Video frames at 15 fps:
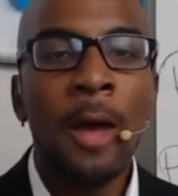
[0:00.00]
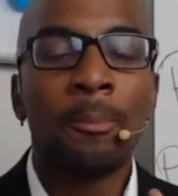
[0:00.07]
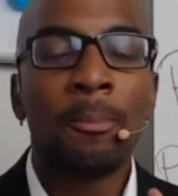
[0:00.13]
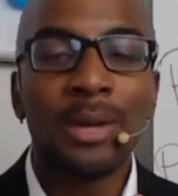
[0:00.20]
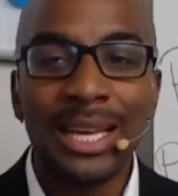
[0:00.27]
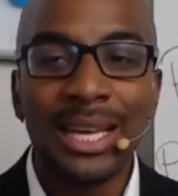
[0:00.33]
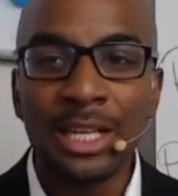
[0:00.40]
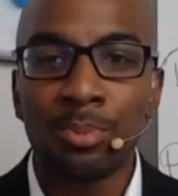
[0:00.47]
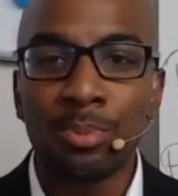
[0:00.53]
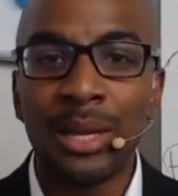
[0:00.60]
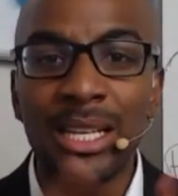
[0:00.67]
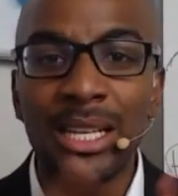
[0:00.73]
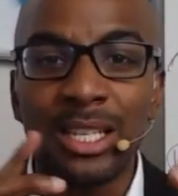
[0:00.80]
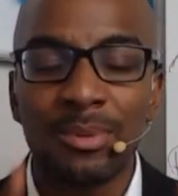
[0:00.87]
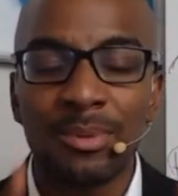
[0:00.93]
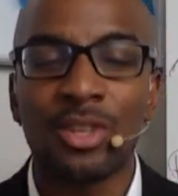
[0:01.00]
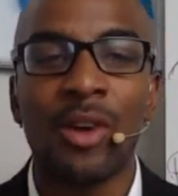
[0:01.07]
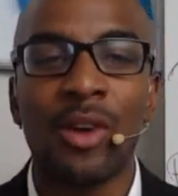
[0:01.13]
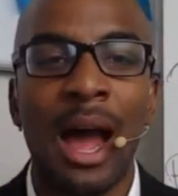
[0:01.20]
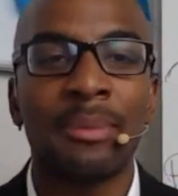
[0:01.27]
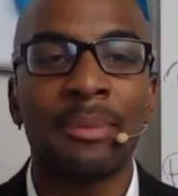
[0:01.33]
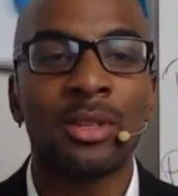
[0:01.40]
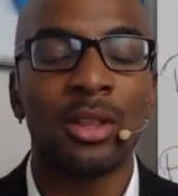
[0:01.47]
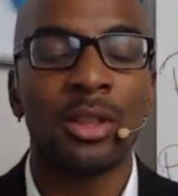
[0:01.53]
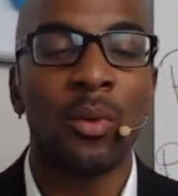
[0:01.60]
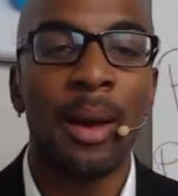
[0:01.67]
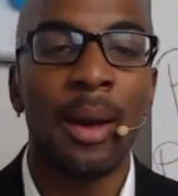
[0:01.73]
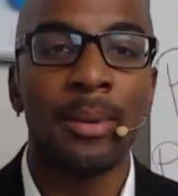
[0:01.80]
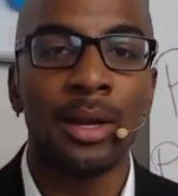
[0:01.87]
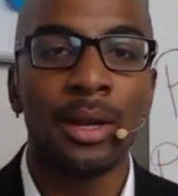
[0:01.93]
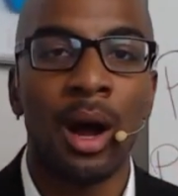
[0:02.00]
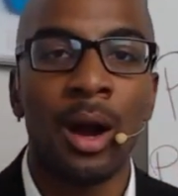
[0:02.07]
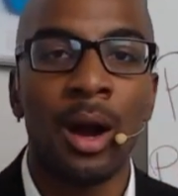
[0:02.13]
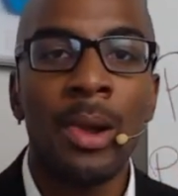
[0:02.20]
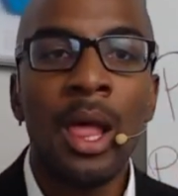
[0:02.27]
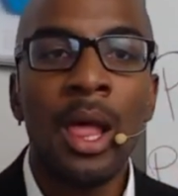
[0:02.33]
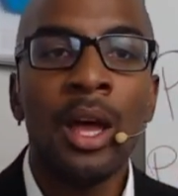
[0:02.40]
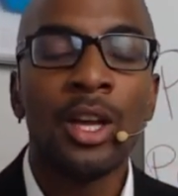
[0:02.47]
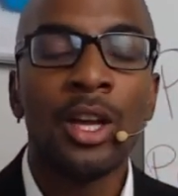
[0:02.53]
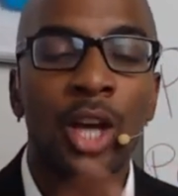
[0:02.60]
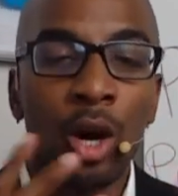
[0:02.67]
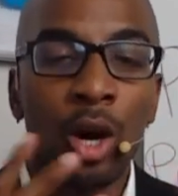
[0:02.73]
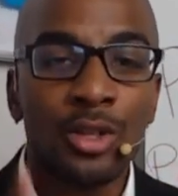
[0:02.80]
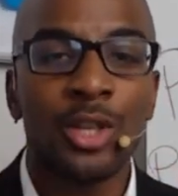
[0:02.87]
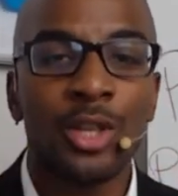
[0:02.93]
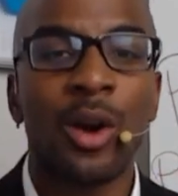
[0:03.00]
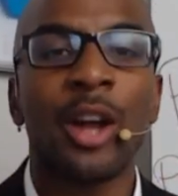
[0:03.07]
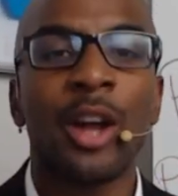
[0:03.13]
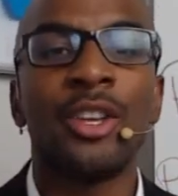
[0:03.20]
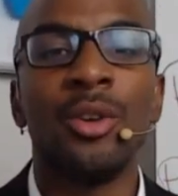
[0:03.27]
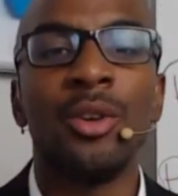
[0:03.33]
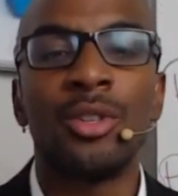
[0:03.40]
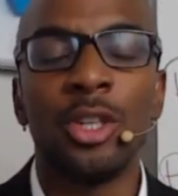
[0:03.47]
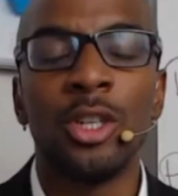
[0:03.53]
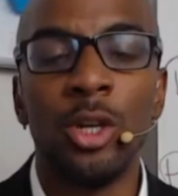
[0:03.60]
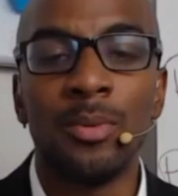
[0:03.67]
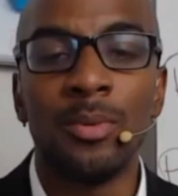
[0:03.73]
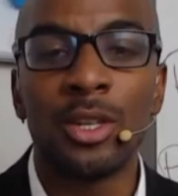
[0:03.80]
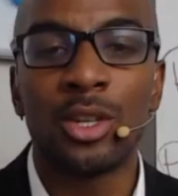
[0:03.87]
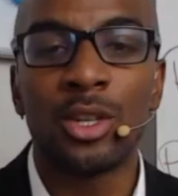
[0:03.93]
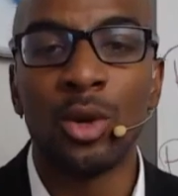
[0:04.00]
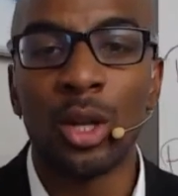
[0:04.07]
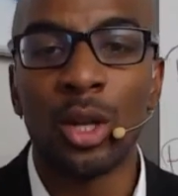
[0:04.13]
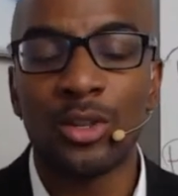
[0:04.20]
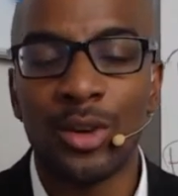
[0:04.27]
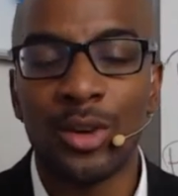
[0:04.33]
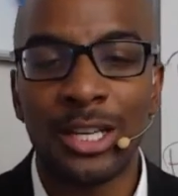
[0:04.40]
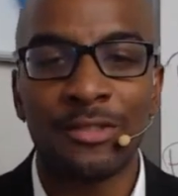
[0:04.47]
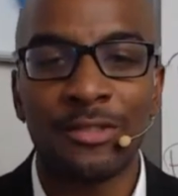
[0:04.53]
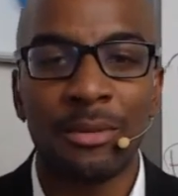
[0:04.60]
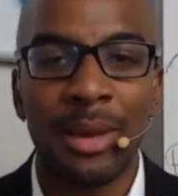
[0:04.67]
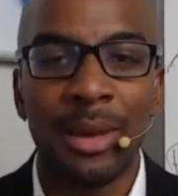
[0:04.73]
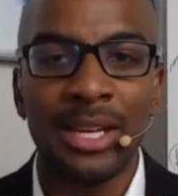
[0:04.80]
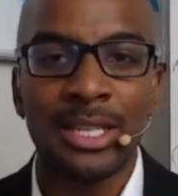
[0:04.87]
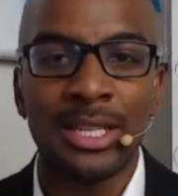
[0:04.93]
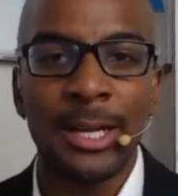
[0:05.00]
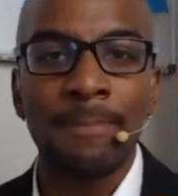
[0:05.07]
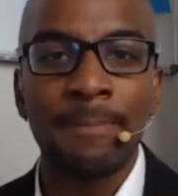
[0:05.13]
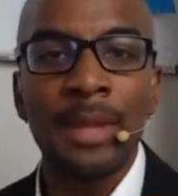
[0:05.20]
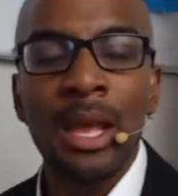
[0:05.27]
Please subscribe to the webinar. Go to our YouTube, The School of Transformation.